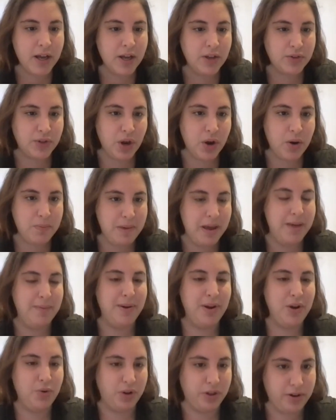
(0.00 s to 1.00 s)
so
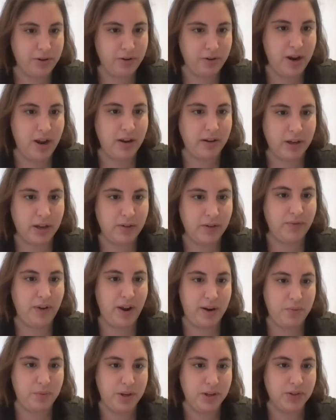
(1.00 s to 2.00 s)
maybe North Korea can
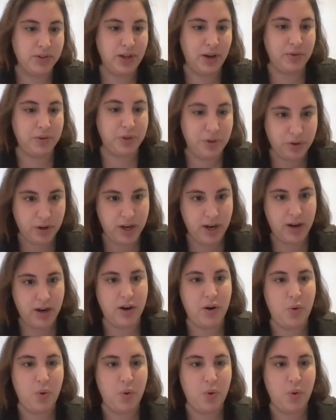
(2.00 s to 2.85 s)
fight with South Korea